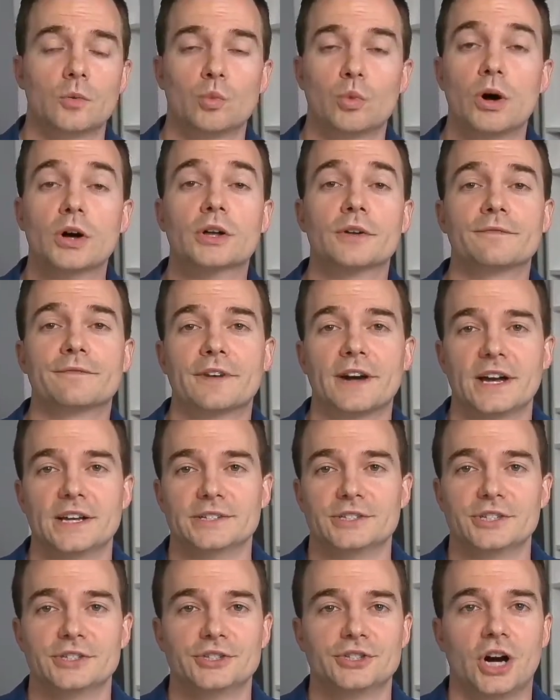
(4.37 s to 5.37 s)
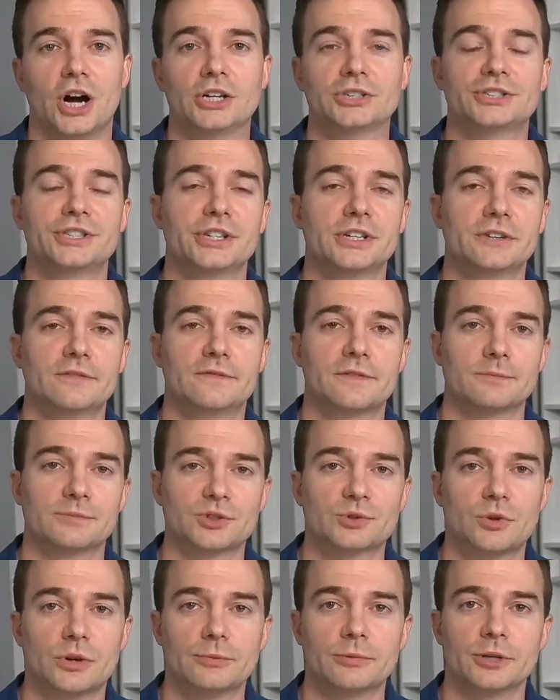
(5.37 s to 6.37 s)
Welcome friends, Josh here from
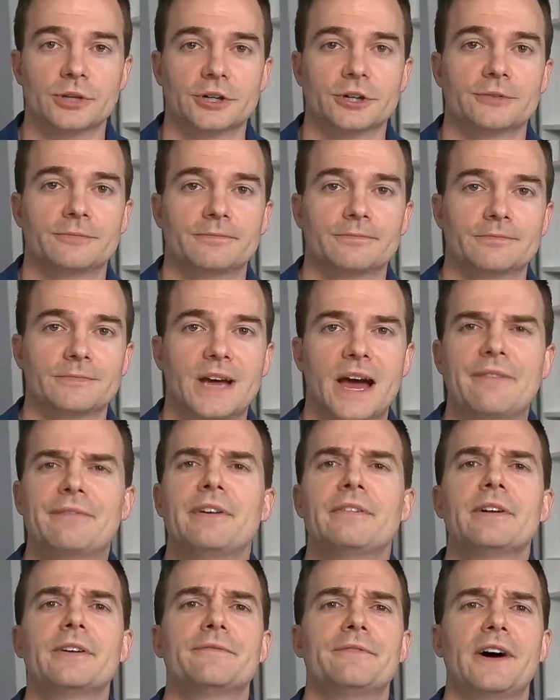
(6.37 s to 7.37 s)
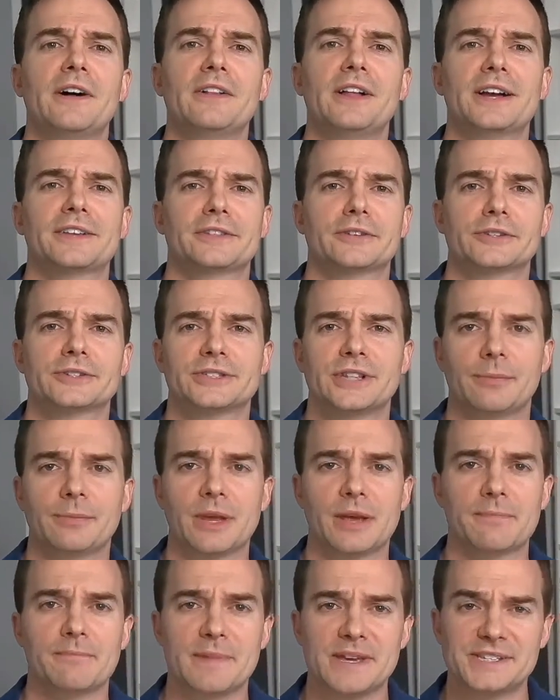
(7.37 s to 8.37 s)
Squibler. Have you ever felt like there's
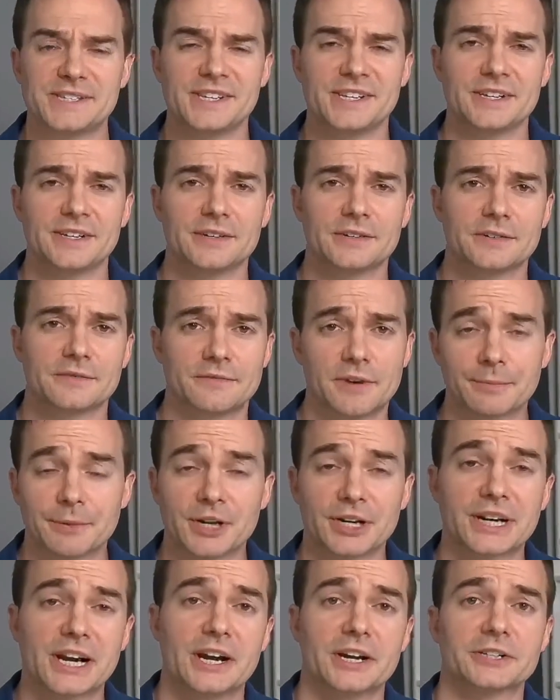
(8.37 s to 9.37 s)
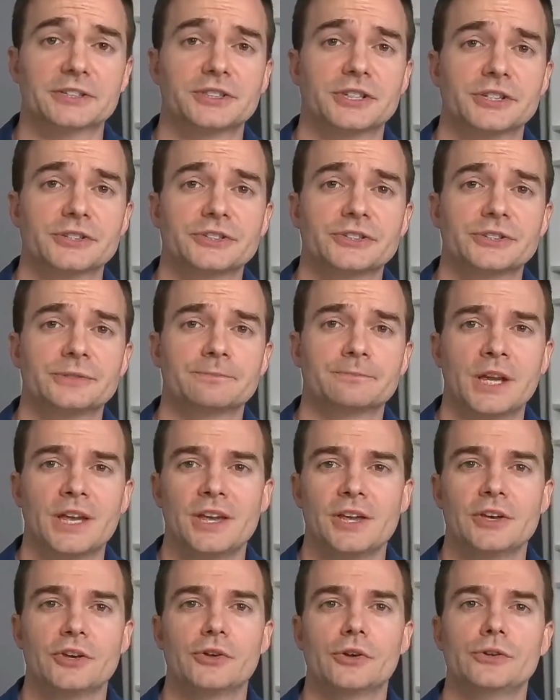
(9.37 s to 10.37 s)
something missing from your characters?
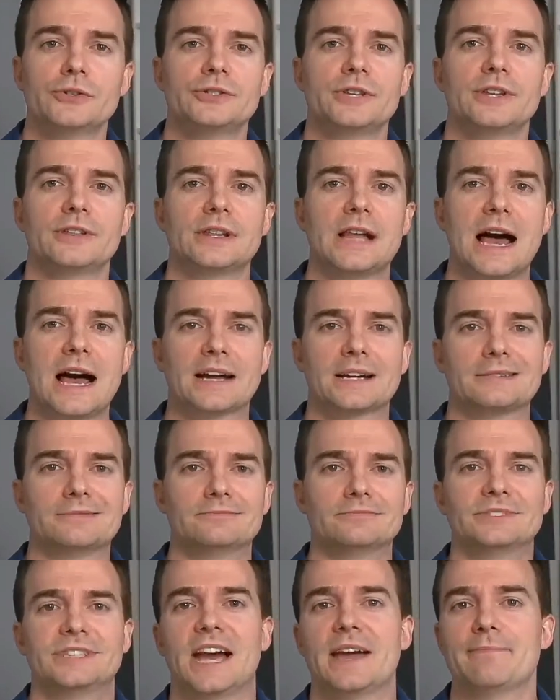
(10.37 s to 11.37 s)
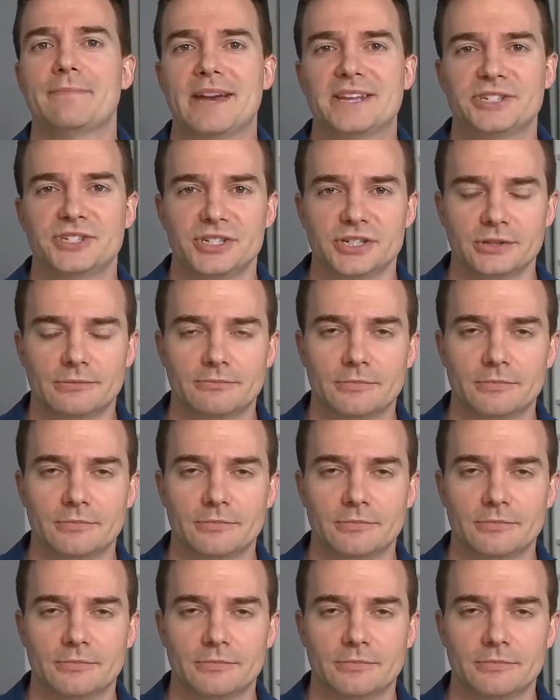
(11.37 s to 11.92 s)
You notice they lack dimension.